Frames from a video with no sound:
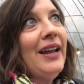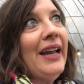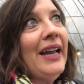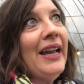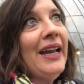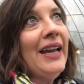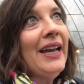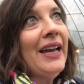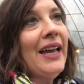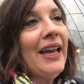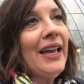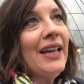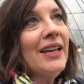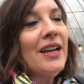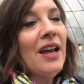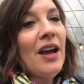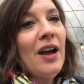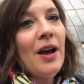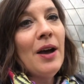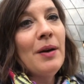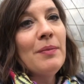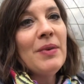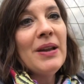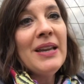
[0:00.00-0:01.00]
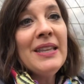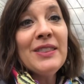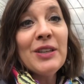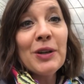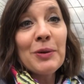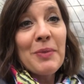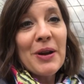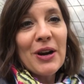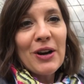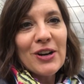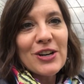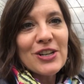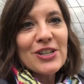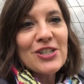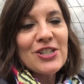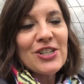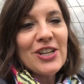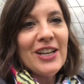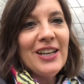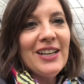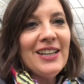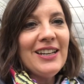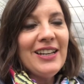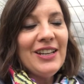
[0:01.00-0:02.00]
And in their marriage
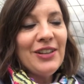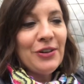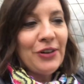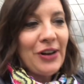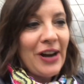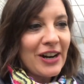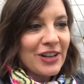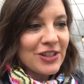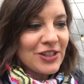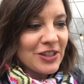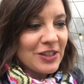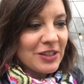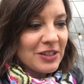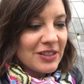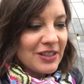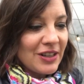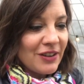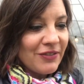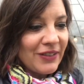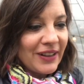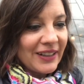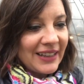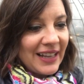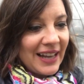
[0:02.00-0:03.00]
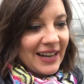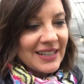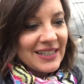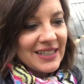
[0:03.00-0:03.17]
and interactions and stuff like that,